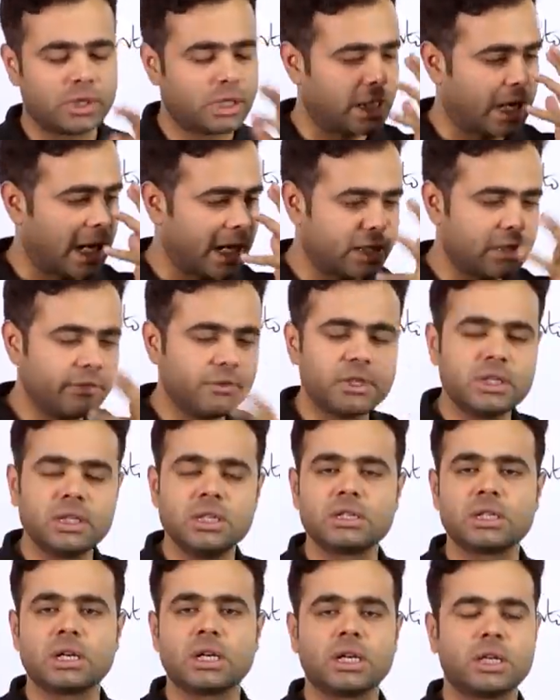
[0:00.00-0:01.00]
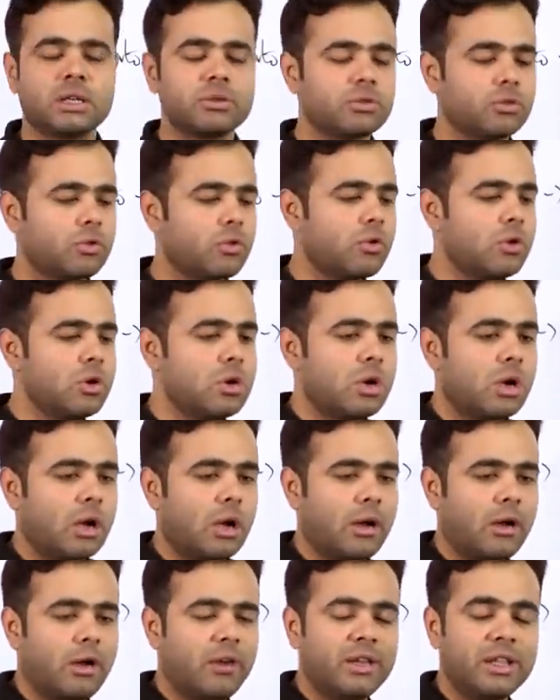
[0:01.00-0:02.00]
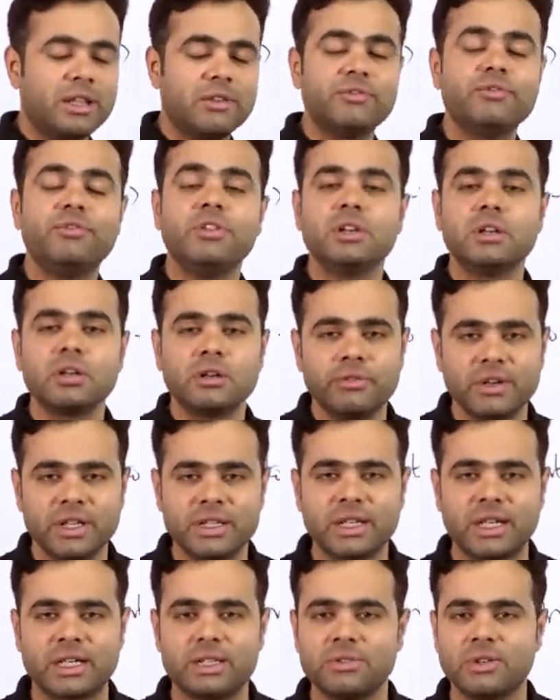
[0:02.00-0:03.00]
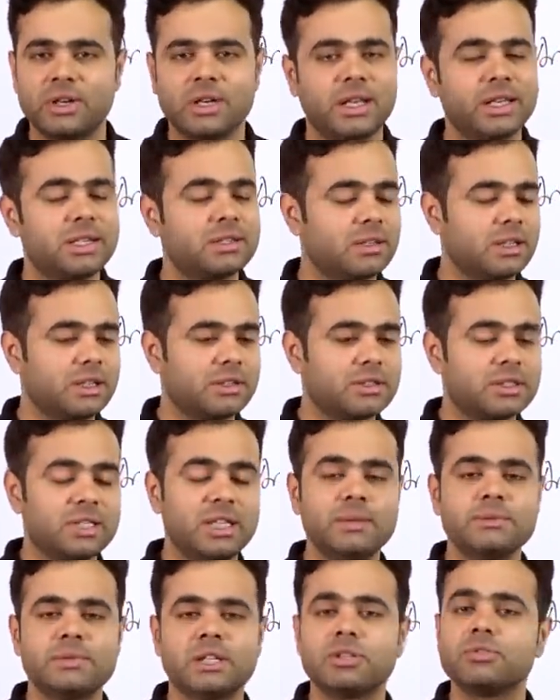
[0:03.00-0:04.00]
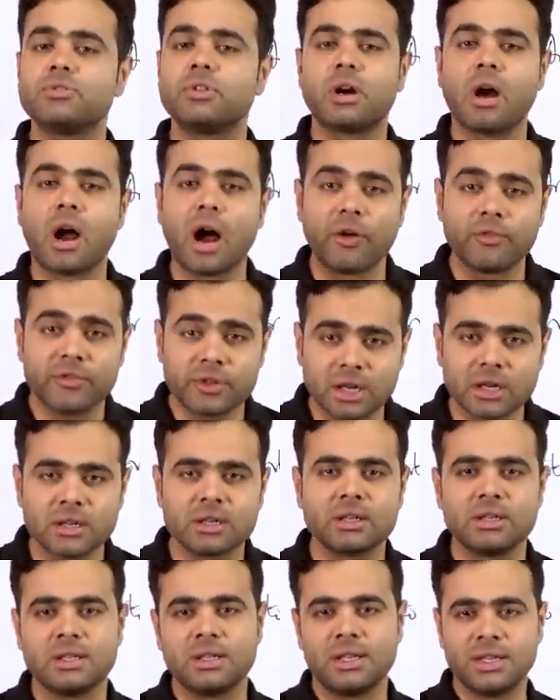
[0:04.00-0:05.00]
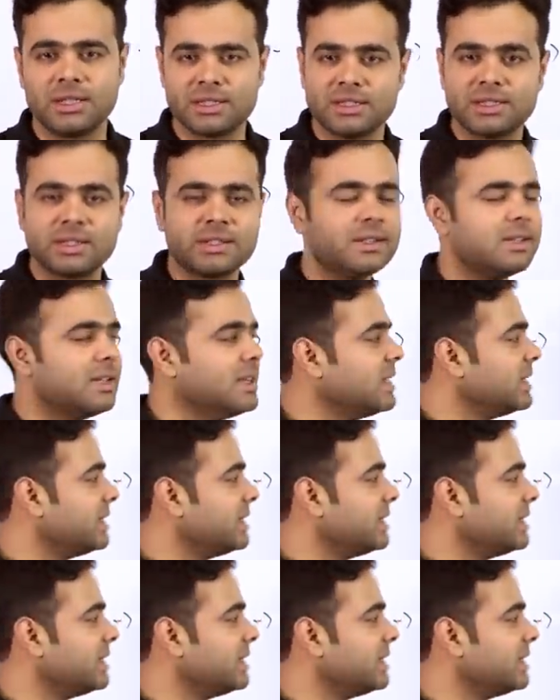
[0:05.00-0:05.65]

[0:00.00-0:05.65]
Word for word: Your activities are getting so Uh, in a weird way that you are like, it seems that you are half drunk, isn't it?